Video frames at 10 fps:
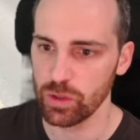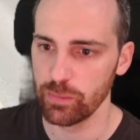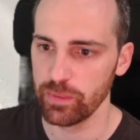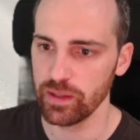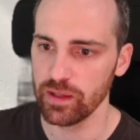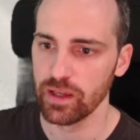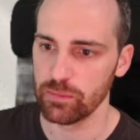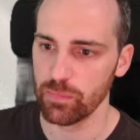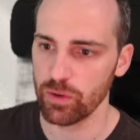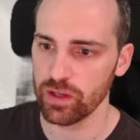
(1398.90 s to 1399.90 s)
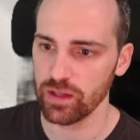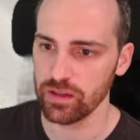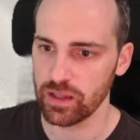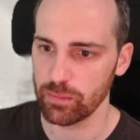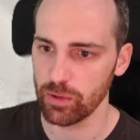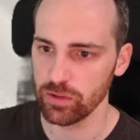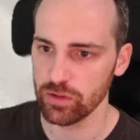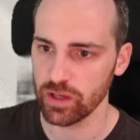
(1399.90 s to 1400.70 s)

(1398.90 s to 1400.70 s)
we'll be invoking the bot.